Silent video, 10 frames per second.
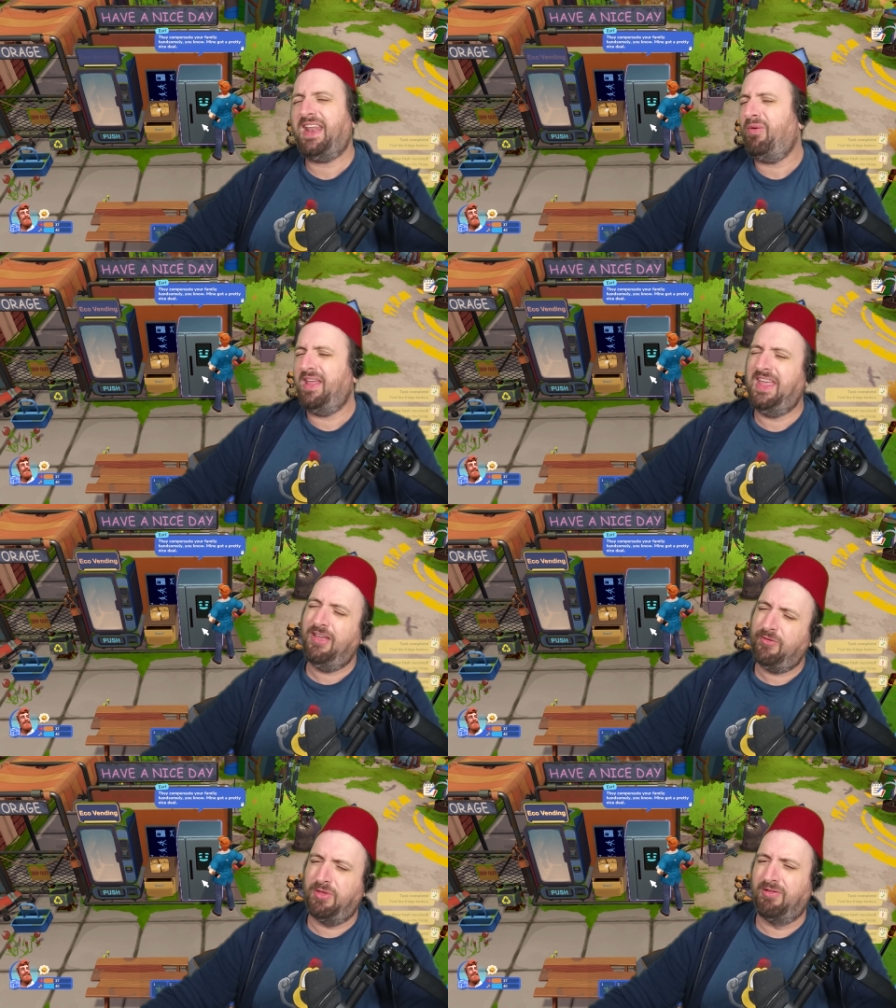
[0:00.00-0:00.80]
I don't want to
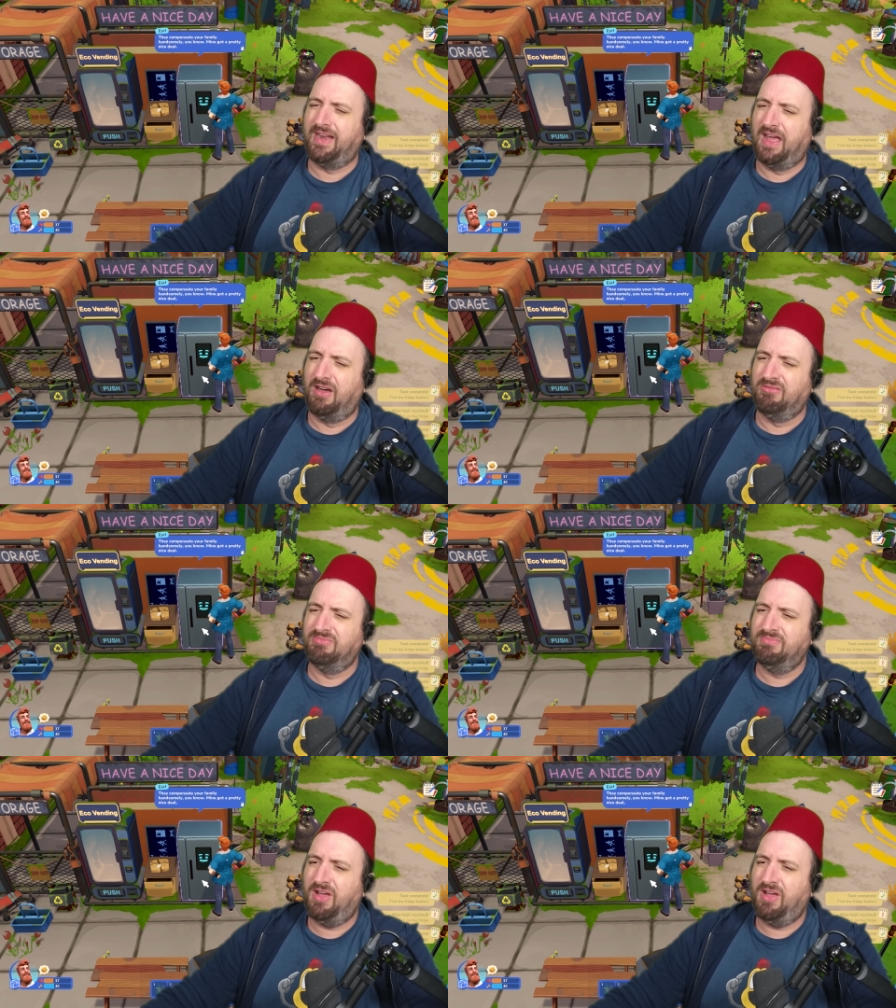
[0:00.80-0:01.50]
hear from you right now,